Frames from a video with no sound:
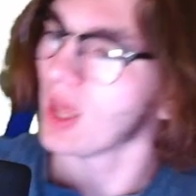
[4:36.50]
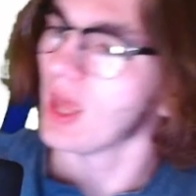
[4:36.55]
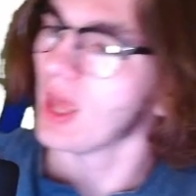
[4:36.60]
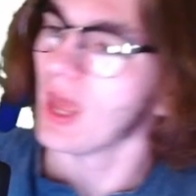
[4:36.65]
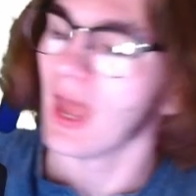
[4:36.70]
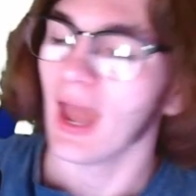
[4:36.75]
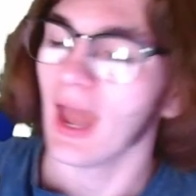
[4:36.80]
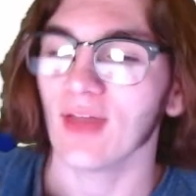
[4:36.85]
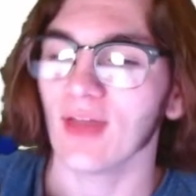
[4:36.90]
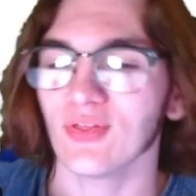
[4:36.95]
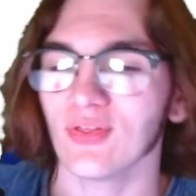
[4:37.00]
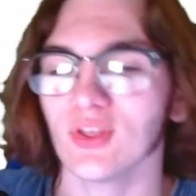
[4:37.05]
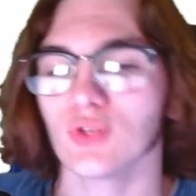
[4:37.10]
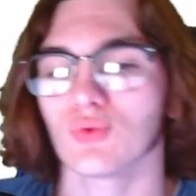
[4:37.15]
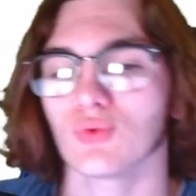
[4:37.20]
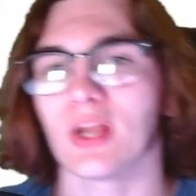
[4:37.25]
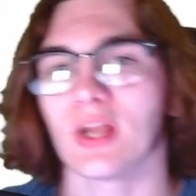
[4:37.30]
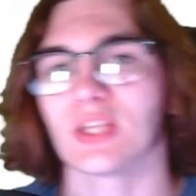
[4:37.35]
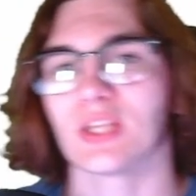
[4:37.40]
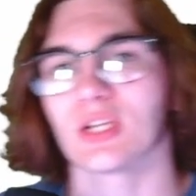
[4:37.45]
At this rate,
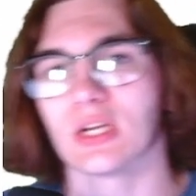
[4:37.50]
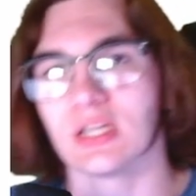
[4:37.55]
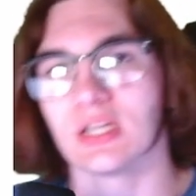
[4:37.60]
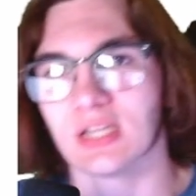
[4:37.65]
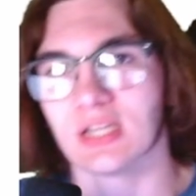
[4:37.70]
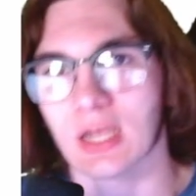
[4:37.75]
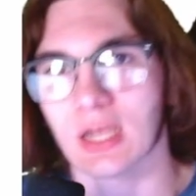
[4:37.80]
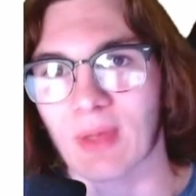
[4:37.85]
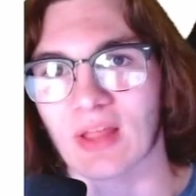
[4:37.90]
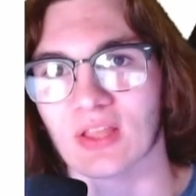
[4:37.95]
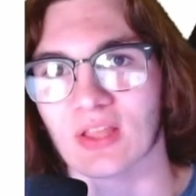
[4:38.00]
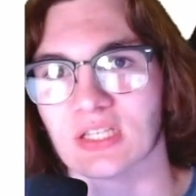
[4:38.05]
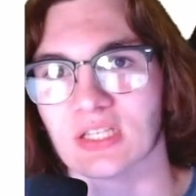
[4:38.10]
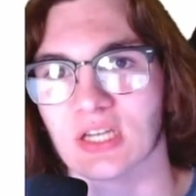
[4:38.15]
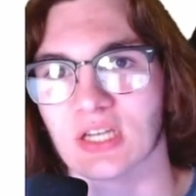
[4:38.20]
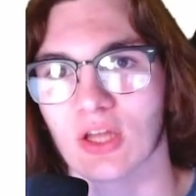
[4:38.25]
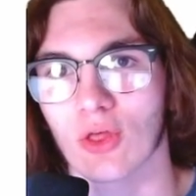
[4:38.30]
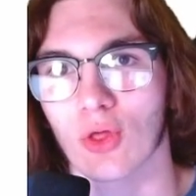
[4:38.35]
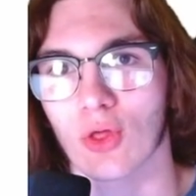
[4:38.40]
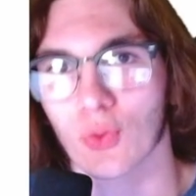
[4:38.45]
it's going to take me at least
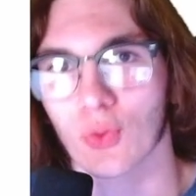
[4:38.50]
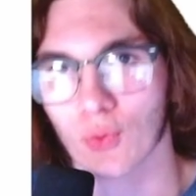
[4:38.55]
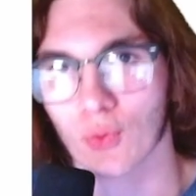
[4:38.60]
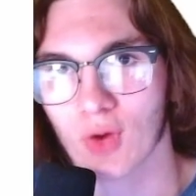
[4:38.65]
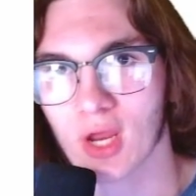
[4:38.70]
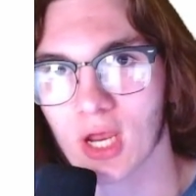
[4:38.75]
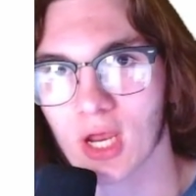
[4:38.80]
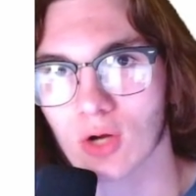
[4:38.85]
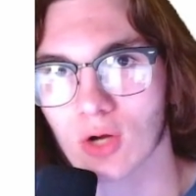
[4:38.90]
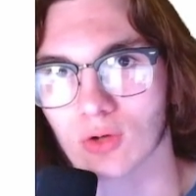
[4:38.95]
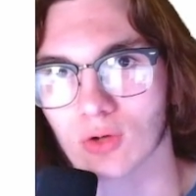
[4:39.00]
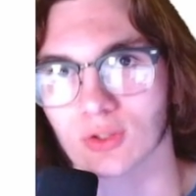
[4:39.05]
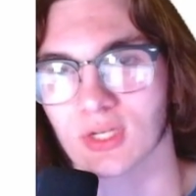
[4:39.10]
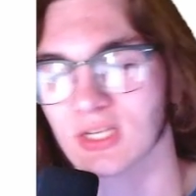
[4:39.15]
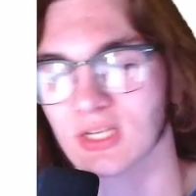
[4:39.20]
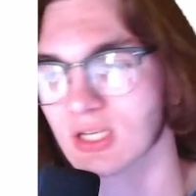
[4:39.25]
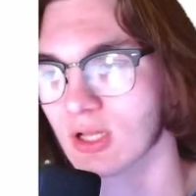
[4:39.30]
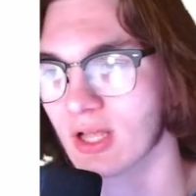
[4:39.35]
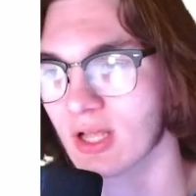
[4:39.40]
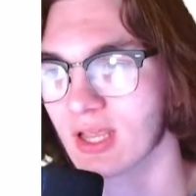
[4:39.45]
another 3 years
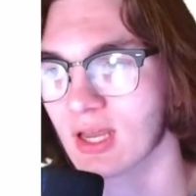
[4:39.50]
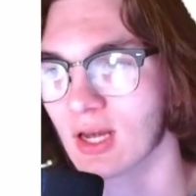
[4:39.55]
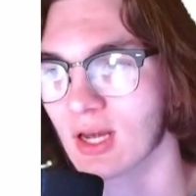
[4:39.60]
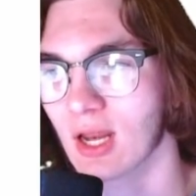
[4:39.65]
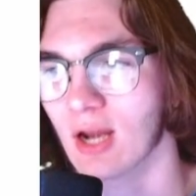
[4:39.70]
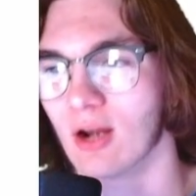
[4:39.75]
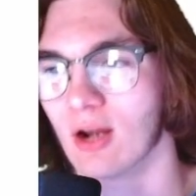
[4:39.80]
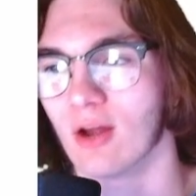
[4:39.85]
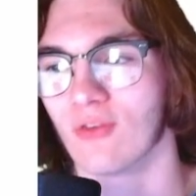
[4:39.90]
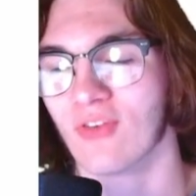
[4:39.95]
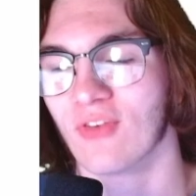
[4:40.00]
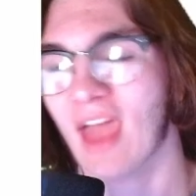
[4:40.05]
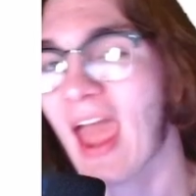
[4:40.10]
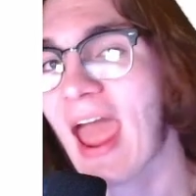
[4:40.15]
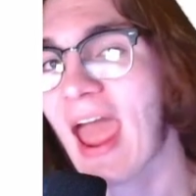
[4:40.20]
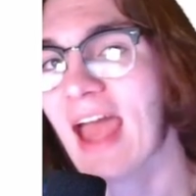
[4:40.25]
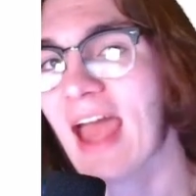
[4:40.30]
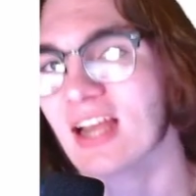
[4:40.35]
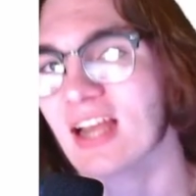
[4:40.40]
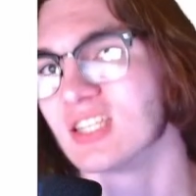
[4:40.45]
until I can get enough
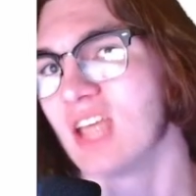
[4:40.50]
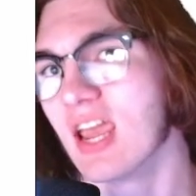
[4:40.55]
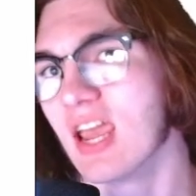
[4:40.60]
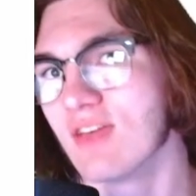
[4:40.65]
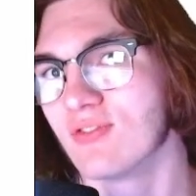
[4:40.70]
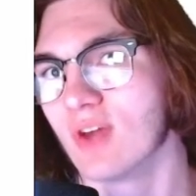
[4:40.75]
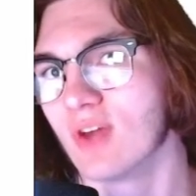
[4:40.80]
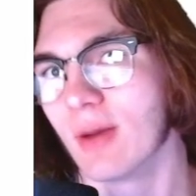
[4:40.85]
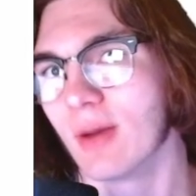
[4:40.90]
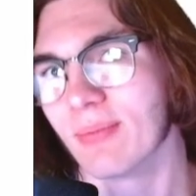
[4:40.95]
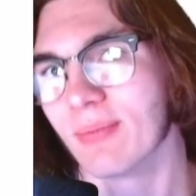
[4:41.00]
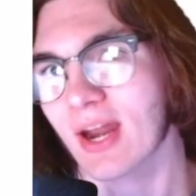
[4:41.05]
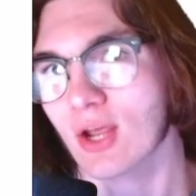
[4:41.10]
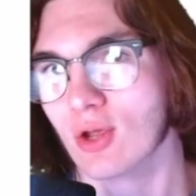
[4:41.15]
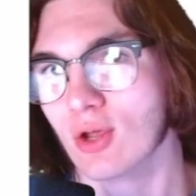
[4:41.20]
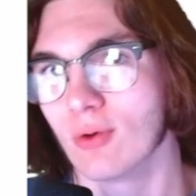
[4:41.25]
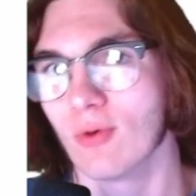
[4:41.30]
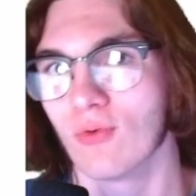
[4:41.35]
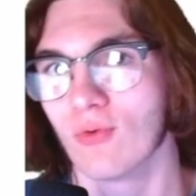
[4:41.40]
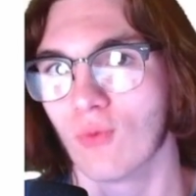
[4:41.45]
cash saved up that I could
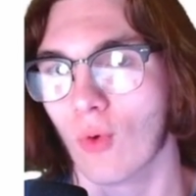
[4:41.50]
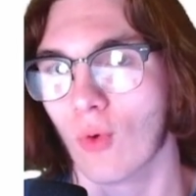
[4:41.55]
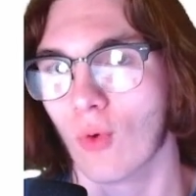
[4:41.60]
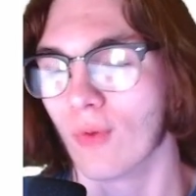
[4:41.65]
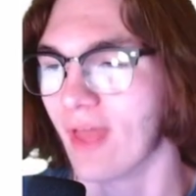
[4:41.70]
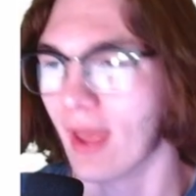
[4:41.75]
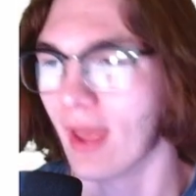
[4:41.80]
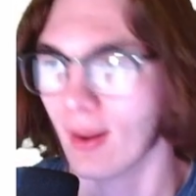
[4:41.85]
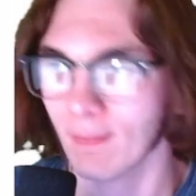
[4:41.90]
afford that.